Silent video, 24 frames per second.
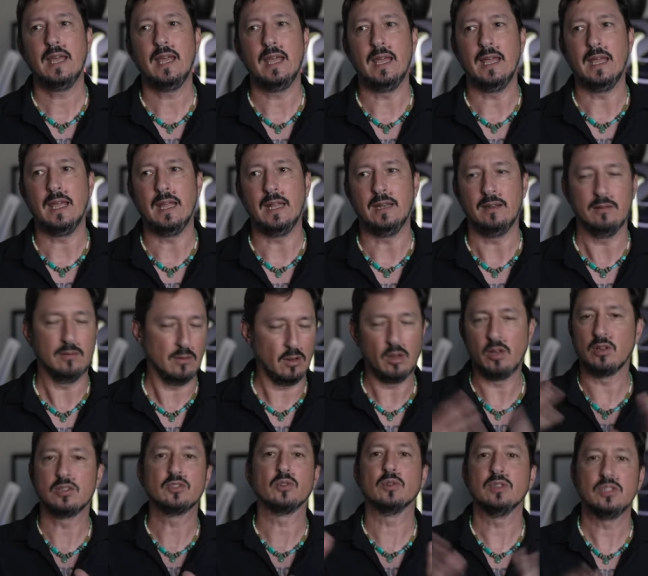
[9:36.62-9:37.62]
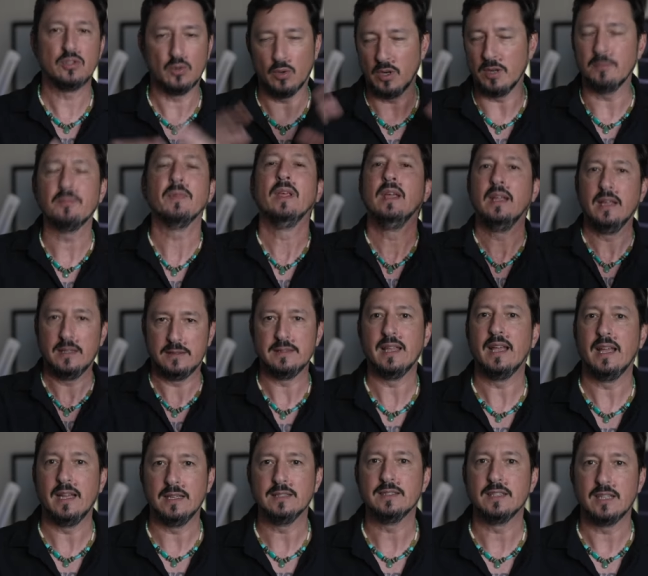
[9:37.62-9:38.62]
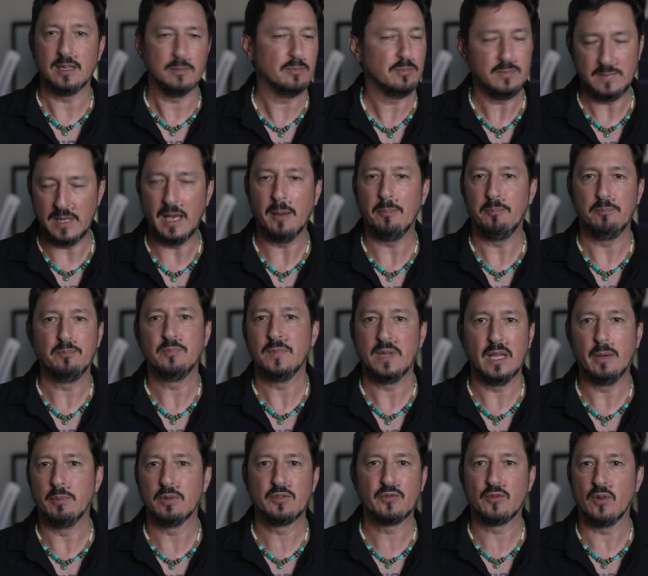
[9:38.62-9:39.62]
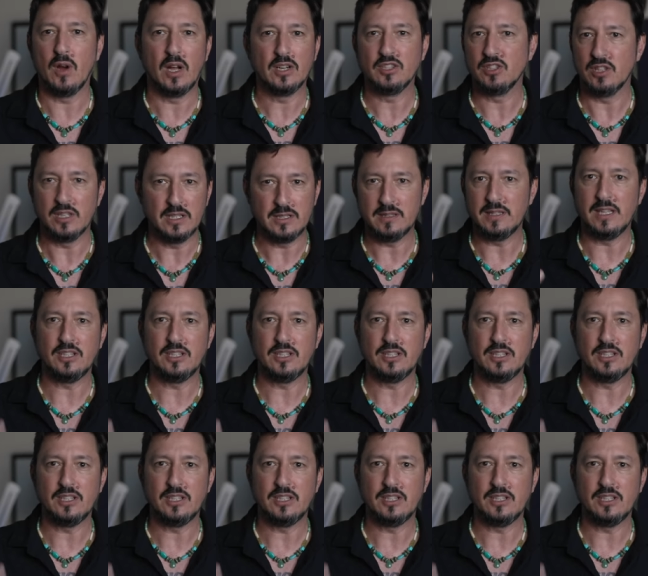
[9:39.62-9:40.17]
And long story short, they ended up, yep, it was fraudulent.